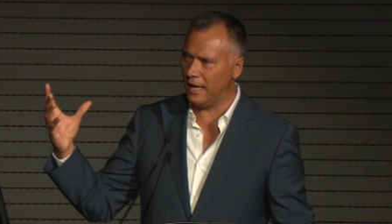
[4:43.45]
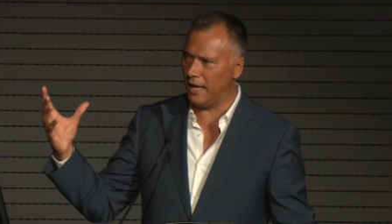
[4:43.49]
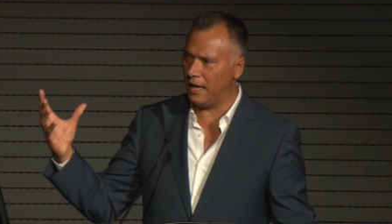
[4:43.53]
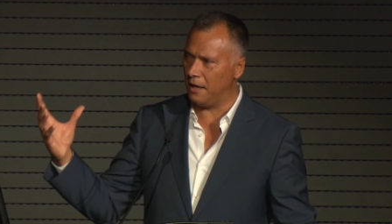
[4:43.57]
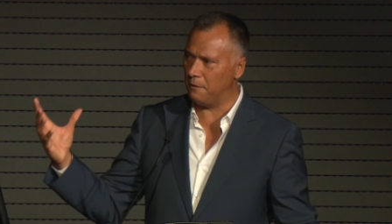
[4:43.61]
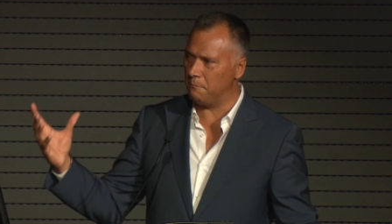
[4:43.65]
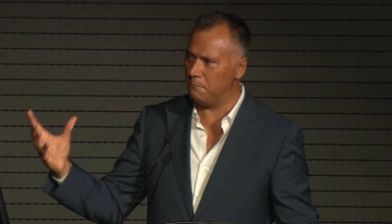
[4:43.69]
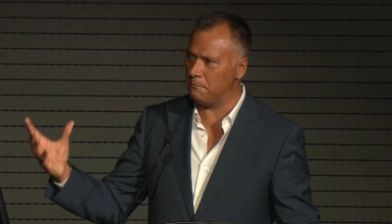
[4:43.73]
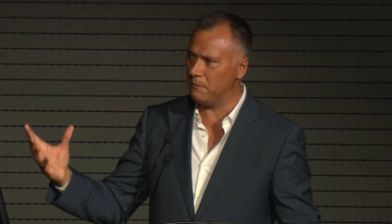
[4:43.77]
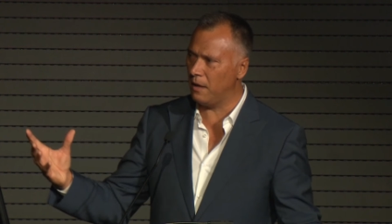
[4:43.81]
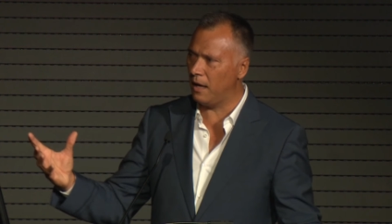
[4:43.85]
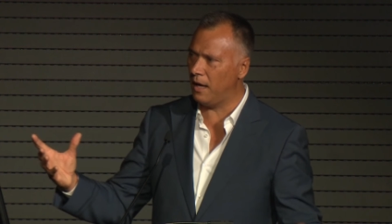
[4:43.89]

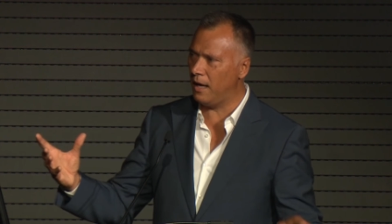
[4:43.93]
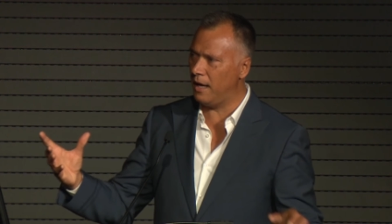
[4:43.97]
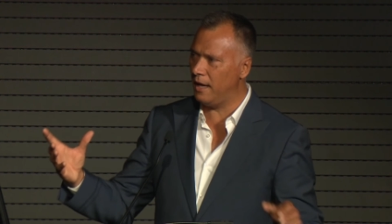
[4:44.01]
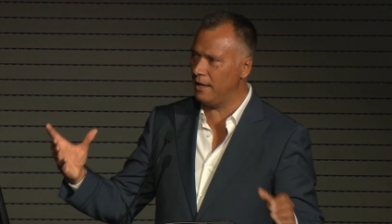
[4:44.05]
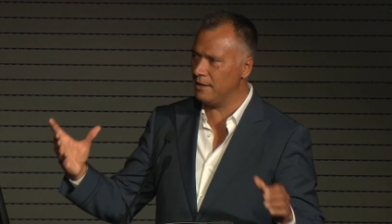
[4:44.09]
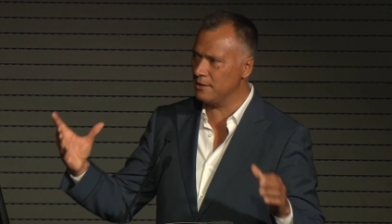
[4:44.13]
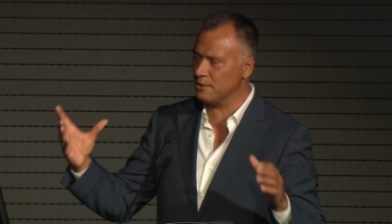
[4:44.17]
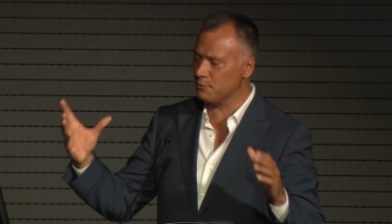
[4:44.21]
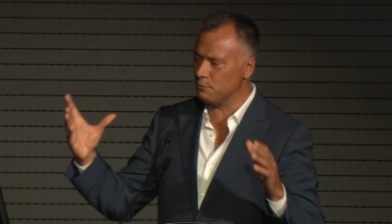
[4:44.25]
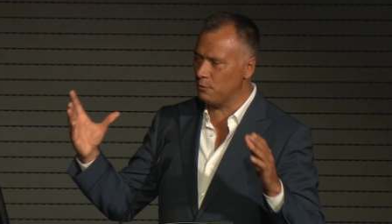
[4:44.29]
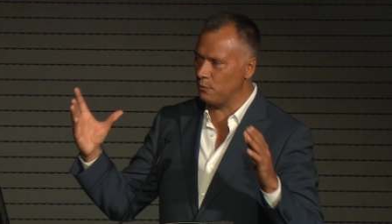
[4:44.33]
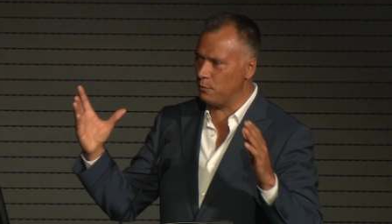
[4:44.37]
our
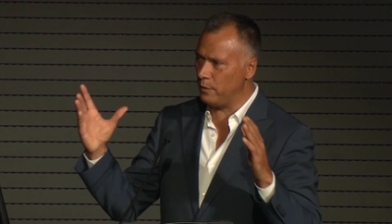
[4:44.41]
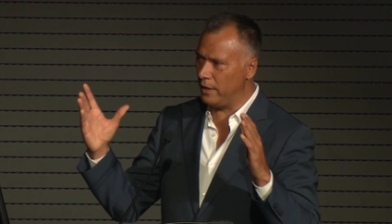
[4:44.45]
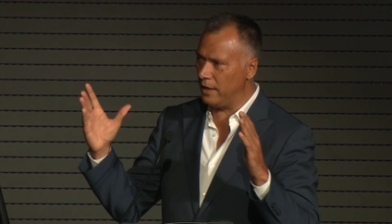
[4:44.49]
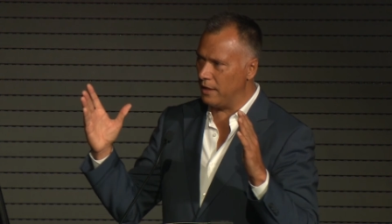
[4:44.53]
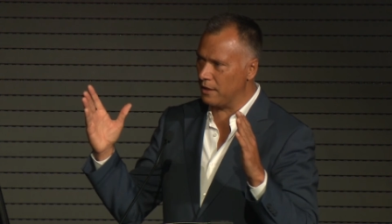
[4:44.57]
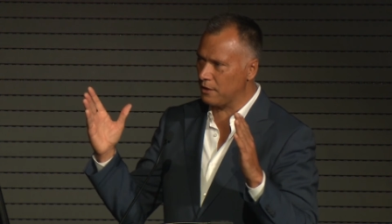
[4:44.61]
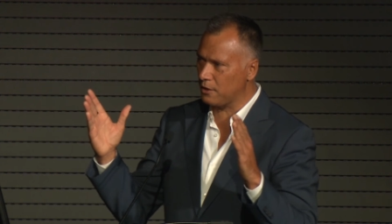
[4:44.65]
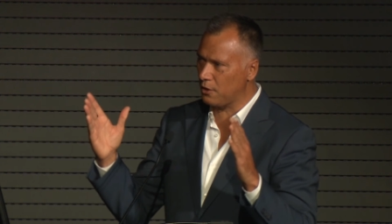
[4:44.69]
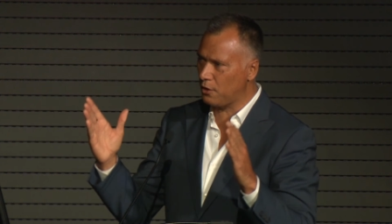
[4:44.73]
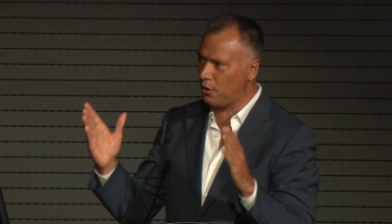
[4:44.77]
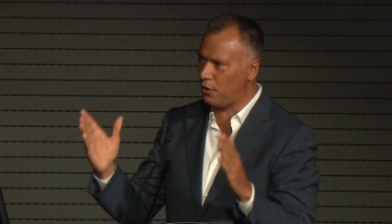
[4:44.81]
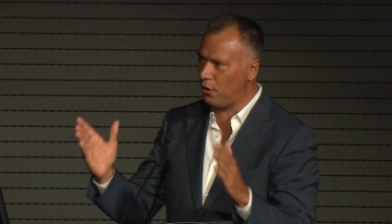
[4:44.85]
minds when we
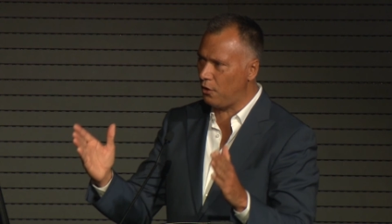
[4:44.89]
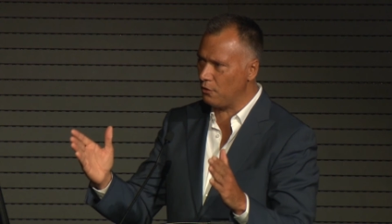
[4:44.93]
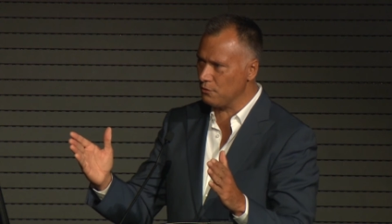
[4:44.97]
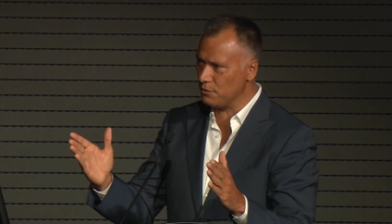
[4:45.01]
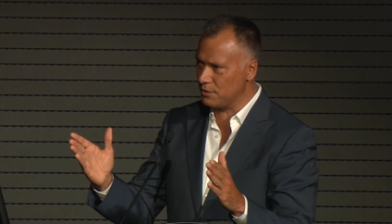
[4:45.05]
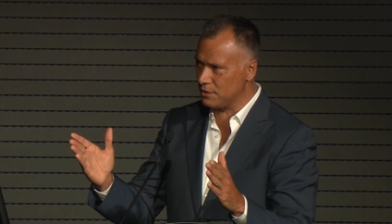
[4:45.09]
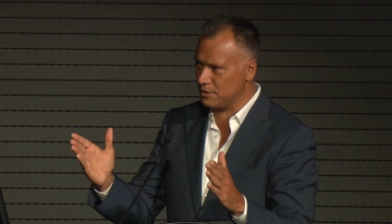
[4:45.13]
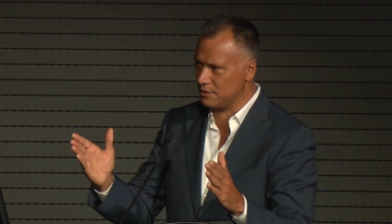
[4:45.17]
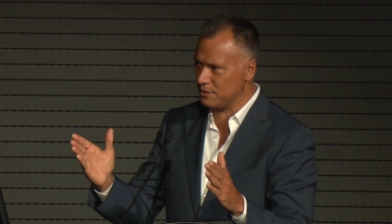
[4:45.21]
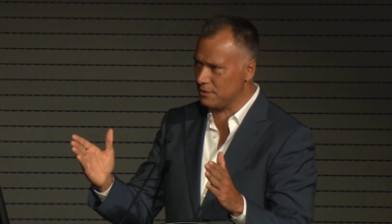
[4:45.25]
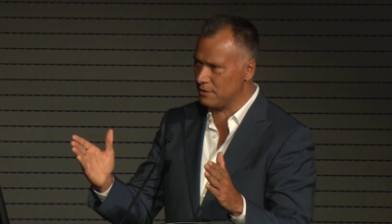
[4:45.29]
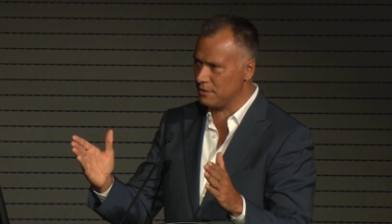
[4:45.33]
are
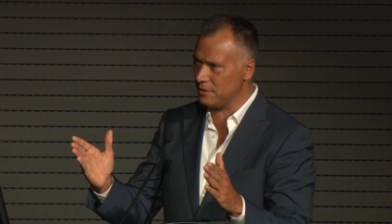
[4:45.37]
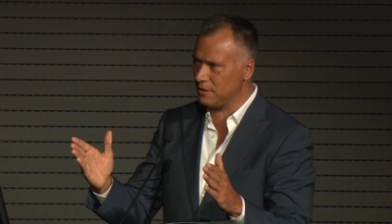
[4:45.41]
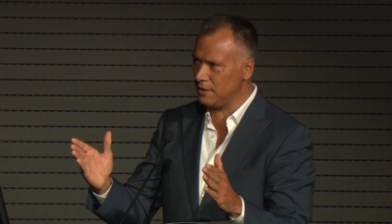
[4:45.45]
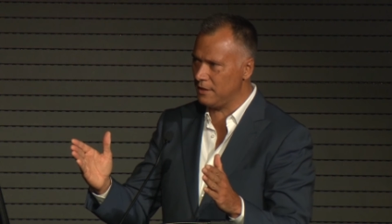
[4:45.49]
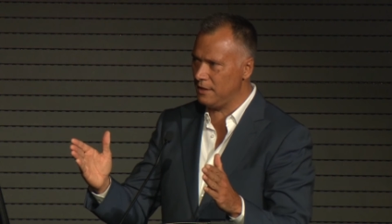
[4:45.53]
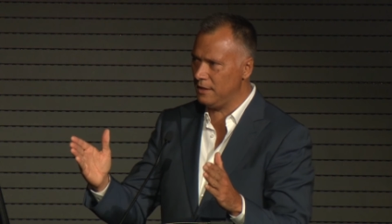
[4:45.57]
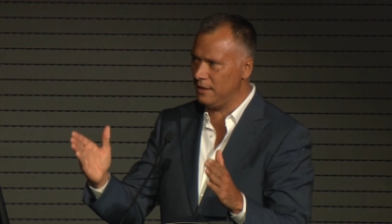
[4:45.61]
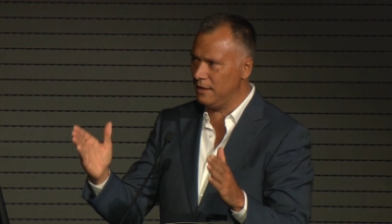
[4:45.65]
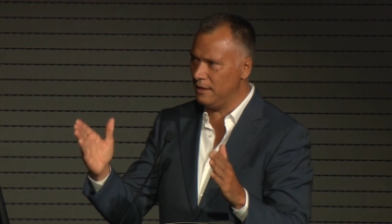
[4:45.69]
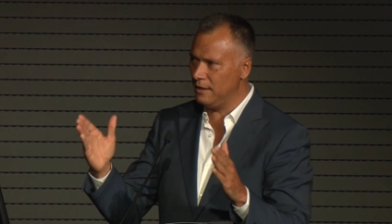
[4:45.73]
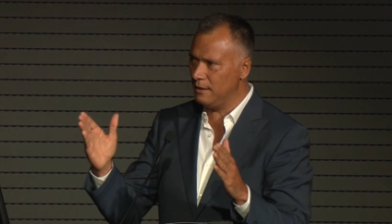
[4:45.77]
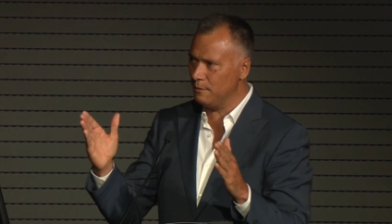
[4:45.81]

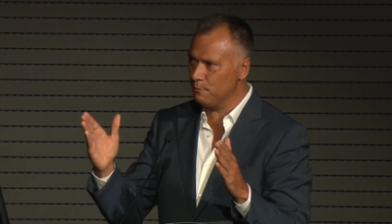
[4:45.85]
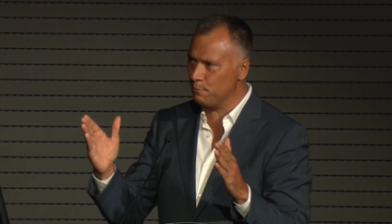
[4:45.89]
constantly